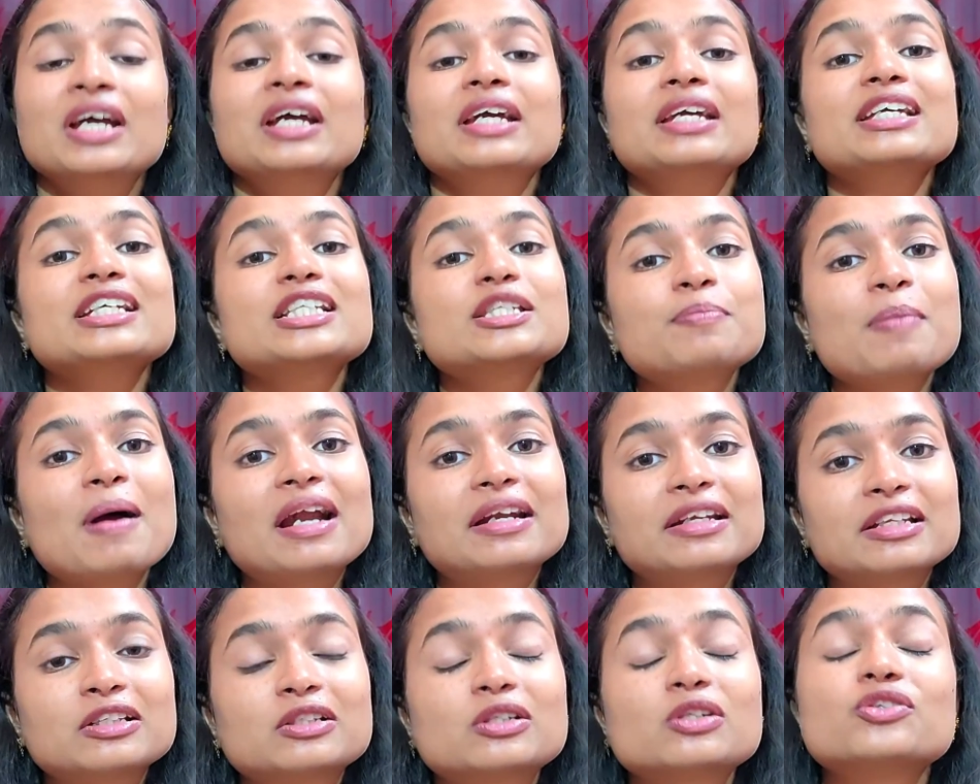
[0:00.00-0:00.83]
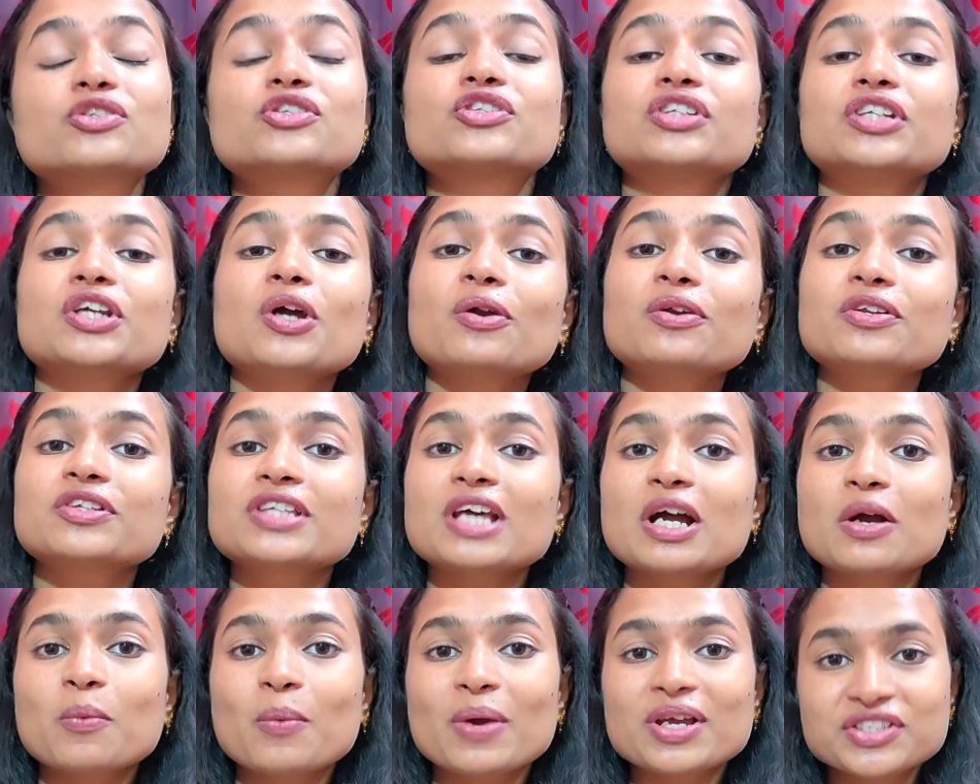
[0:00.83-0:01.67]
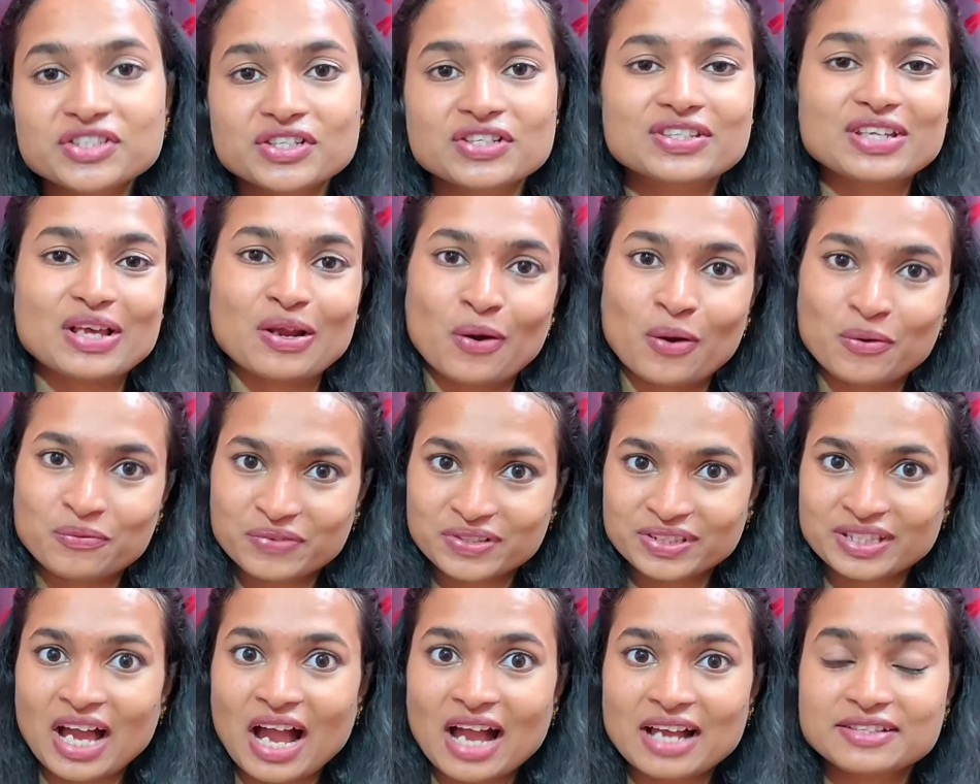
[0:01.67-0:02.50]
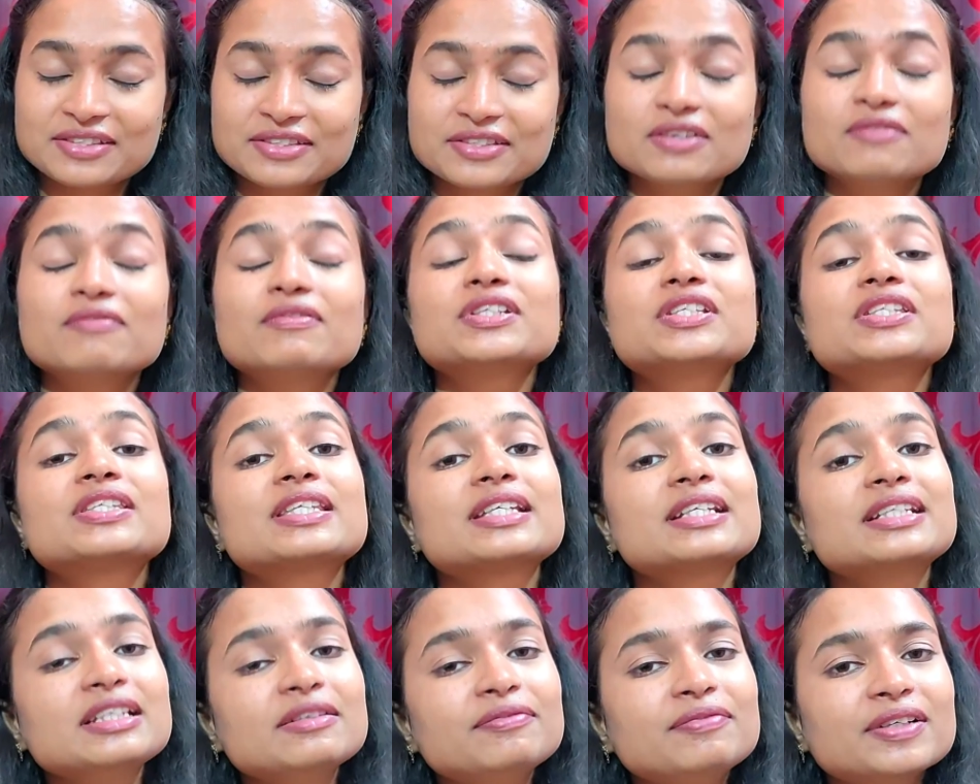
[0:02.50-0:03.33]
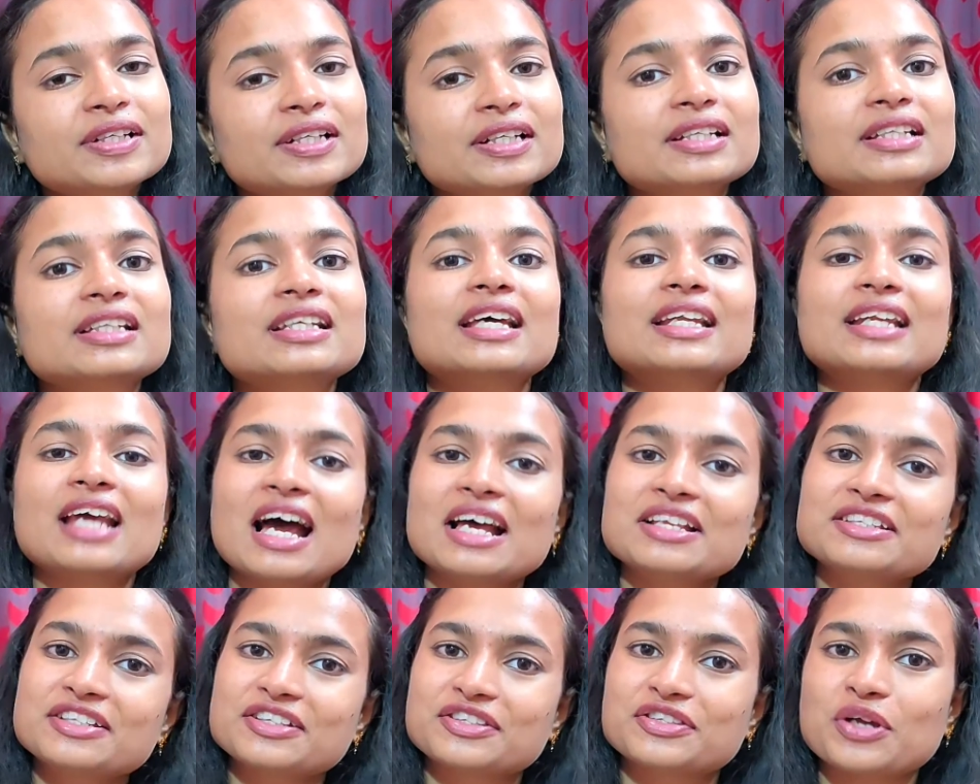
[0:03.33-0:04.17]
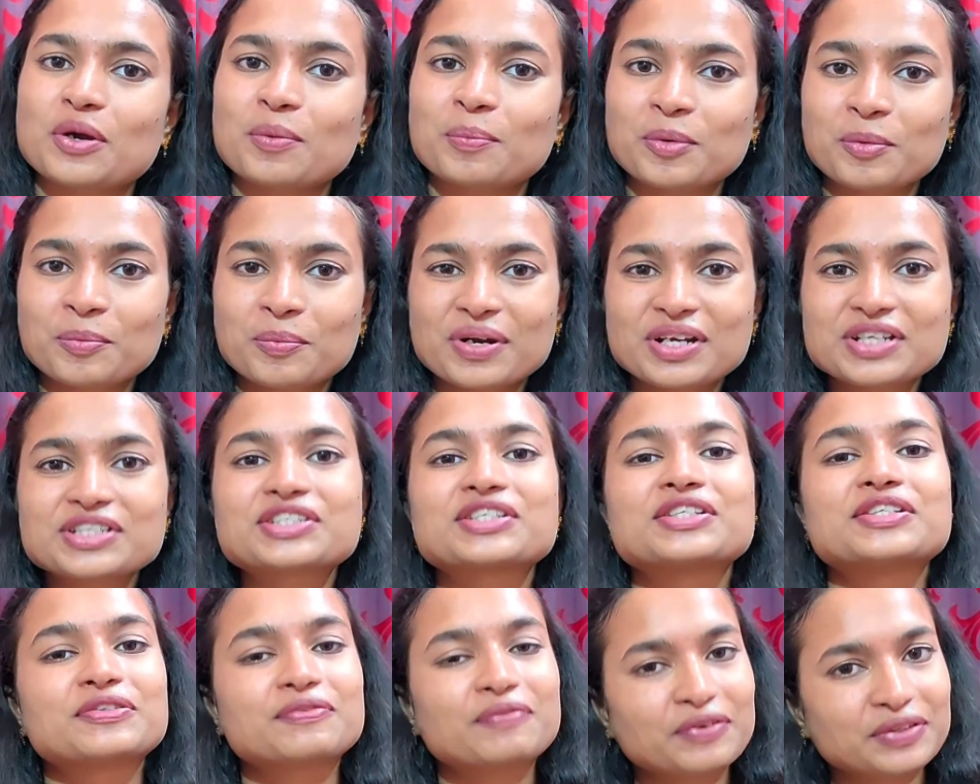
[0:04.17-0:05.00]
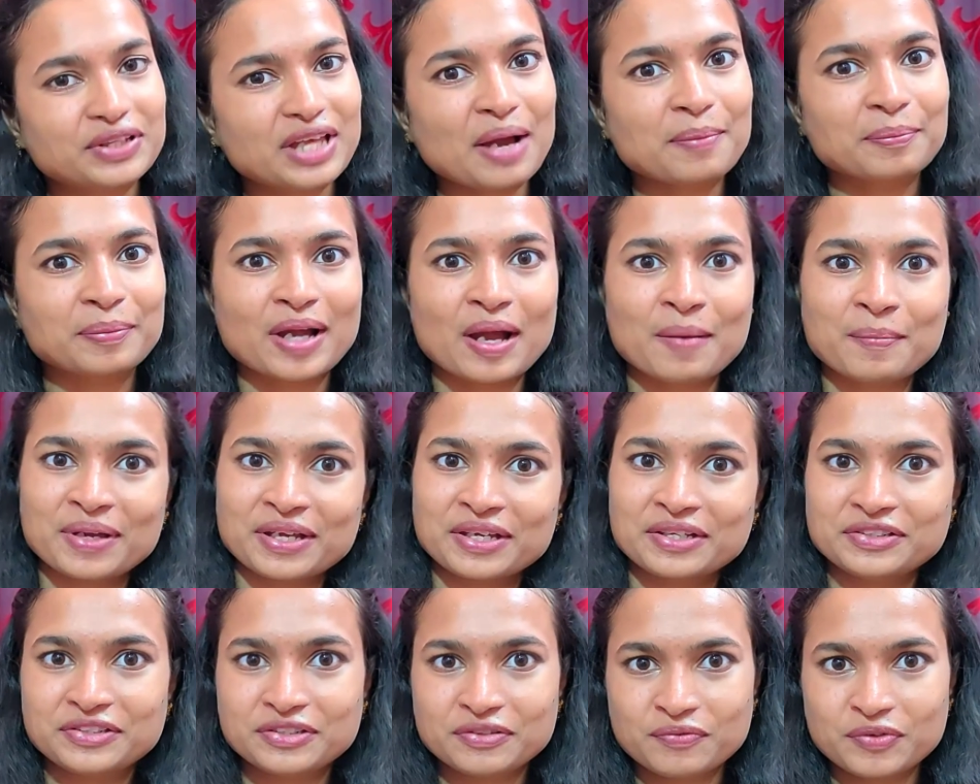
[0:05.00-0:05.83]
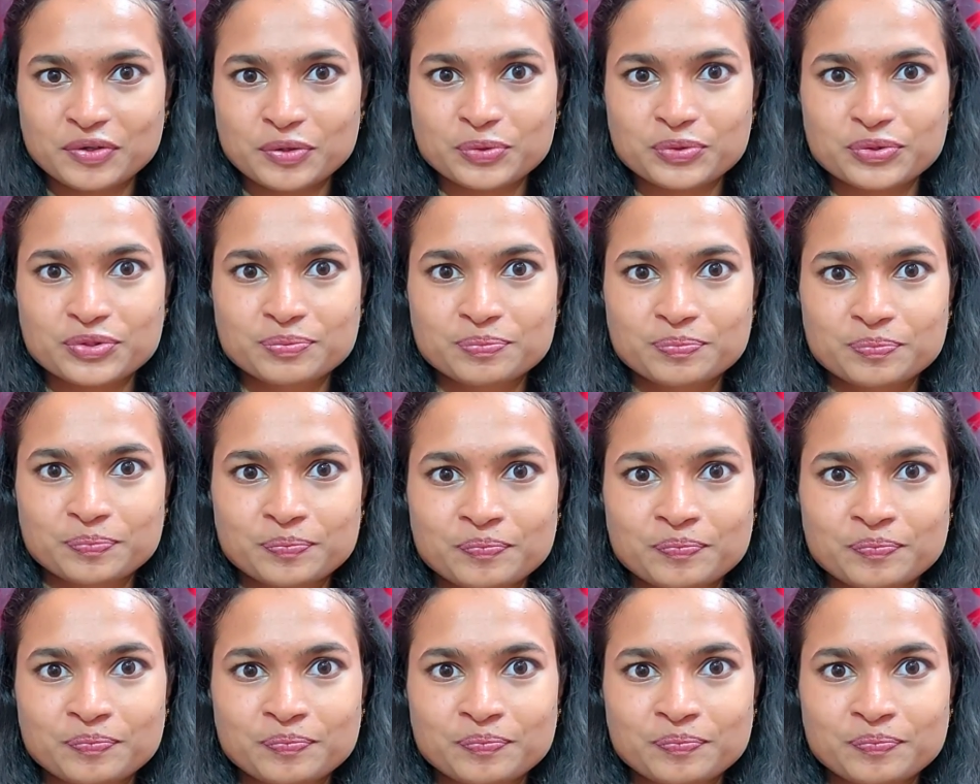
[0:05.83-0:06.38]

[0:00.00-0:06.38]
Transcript: Each part includes three AUTOSAR questions along with the answer which significantly enhances your preparations for the upcoming interviews.